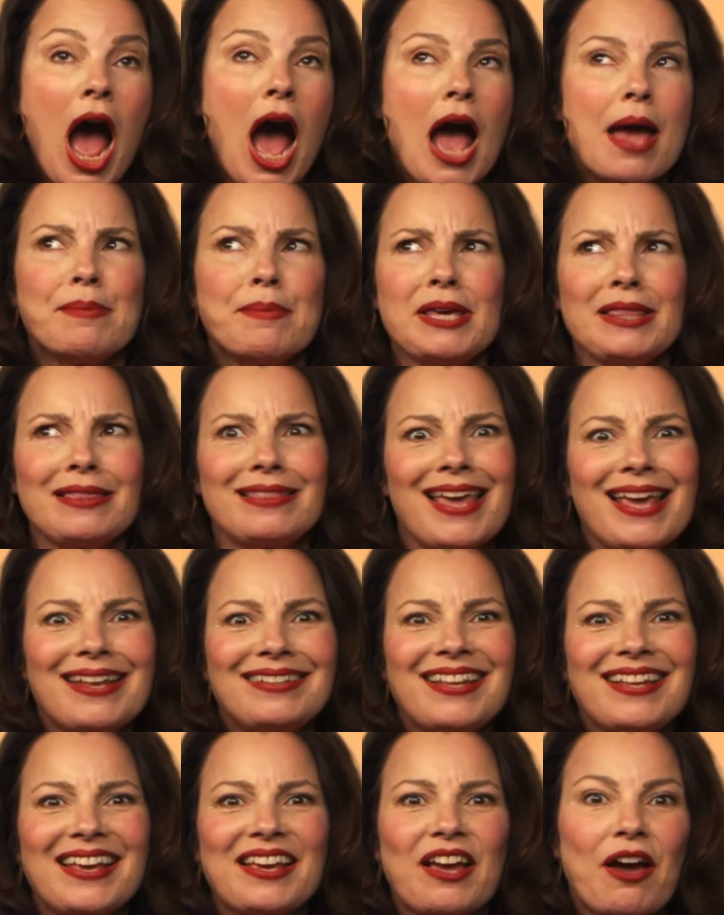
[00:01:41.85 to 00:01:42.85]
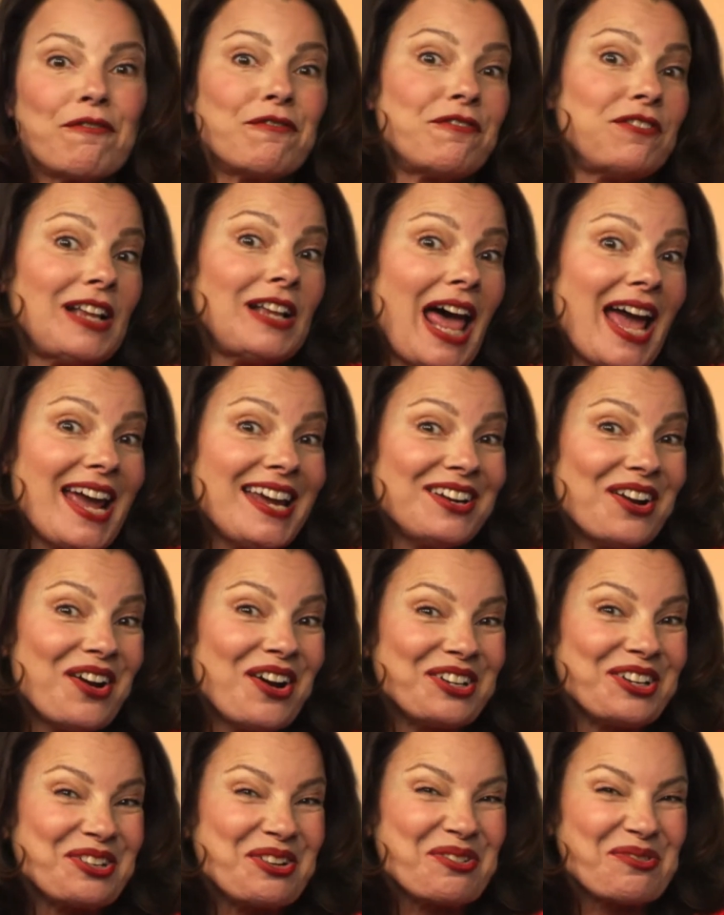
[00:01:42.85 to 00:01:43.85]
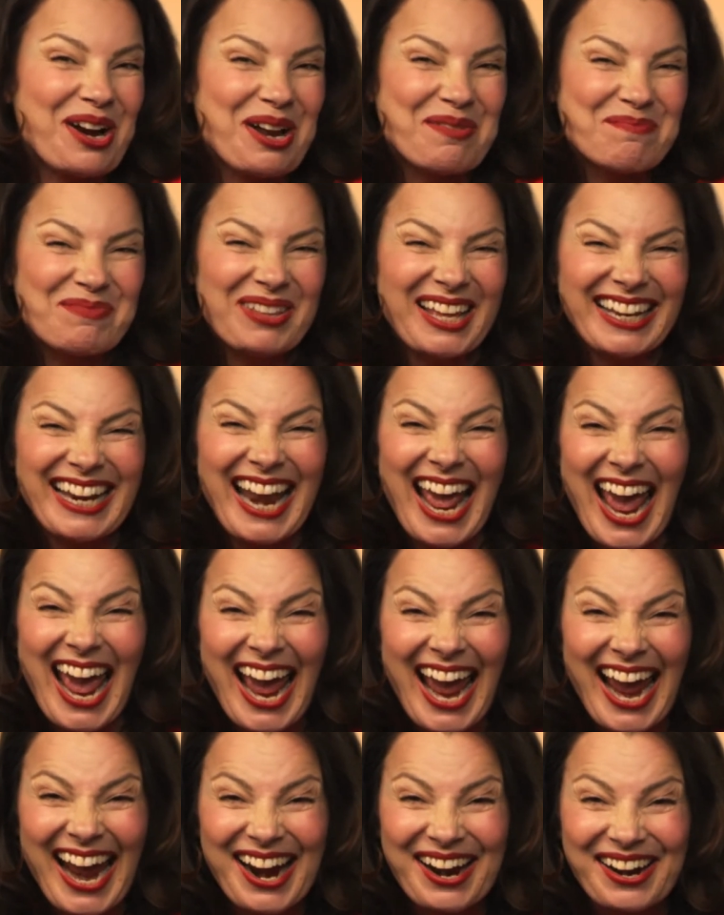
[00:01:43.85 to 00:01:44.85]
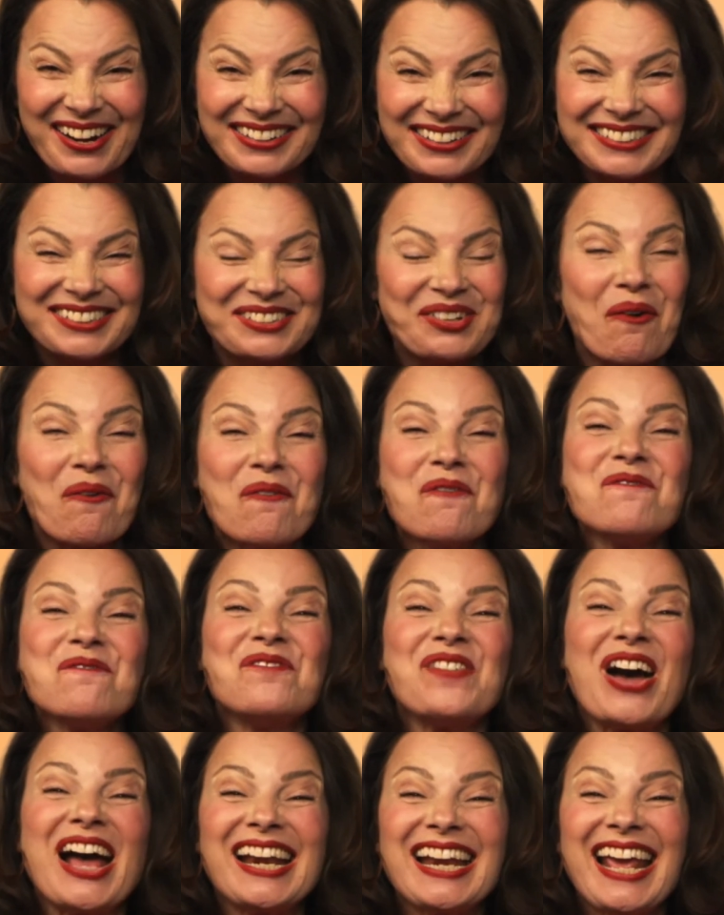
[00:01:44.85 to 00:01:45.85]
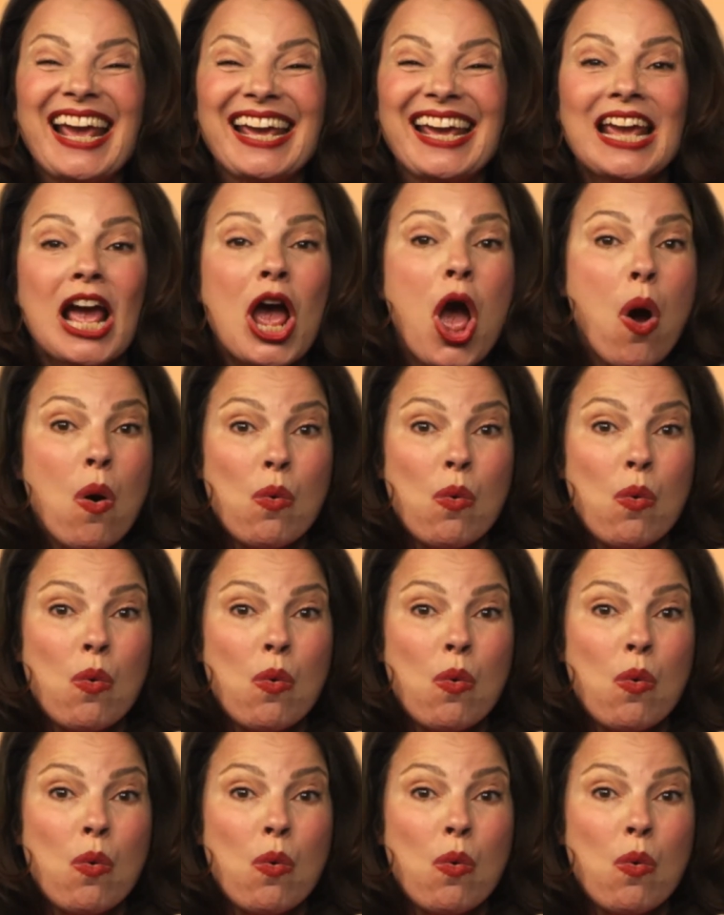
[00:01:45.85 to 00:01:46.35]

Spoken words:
I mean, they take a flight on Gremlin Air. So funny.